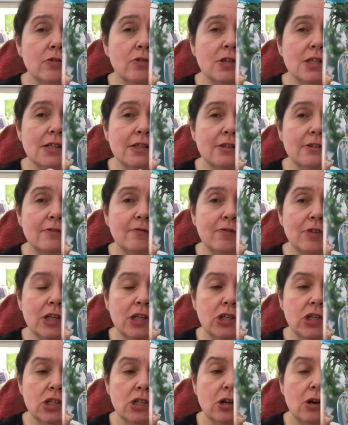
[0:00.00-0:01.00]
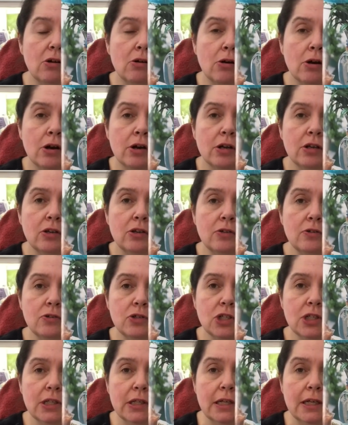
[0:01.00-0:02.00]
those little fish are
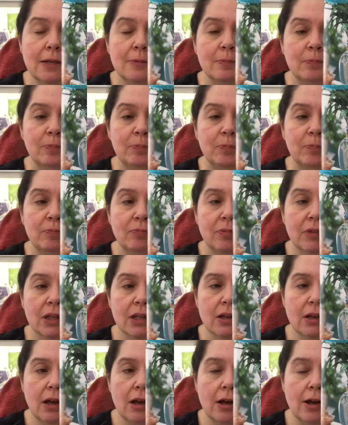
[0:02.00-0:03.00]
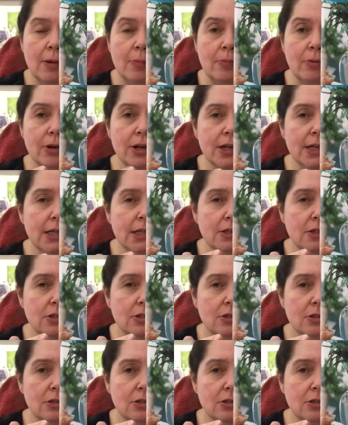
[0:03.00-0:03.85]
usually uh, pretty,